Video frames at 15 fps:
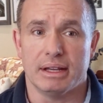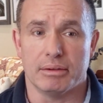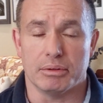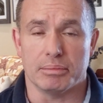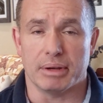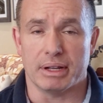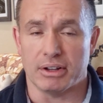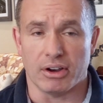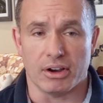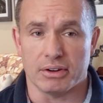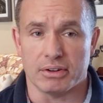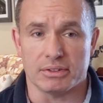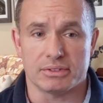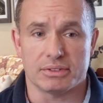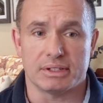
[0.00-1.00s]
with my
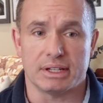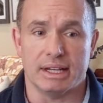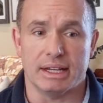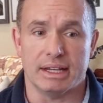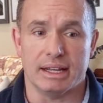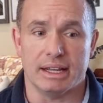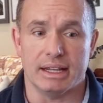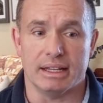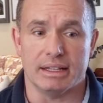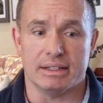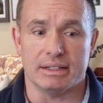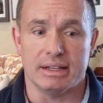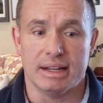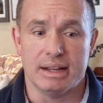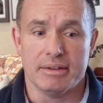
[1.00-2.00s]
daughters
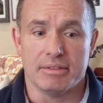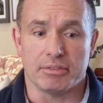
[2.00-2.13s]
and